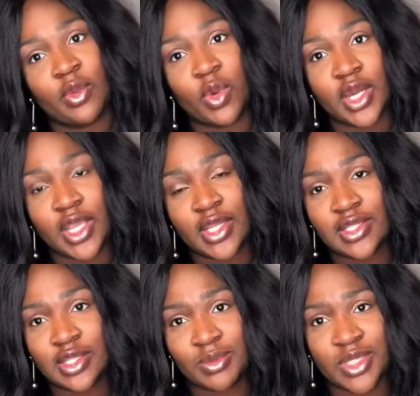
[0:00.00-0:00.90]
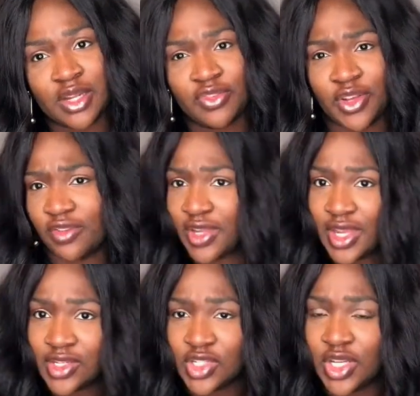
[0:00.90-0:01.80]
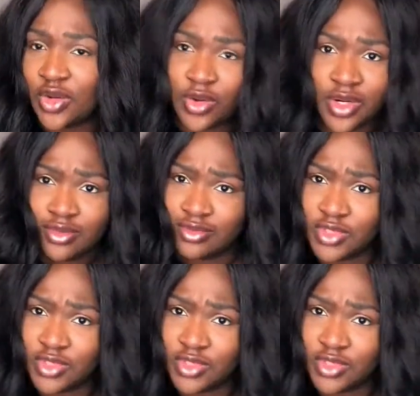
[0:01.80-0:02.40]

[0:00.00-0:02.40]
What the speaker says: want to get some stuff for your vacation or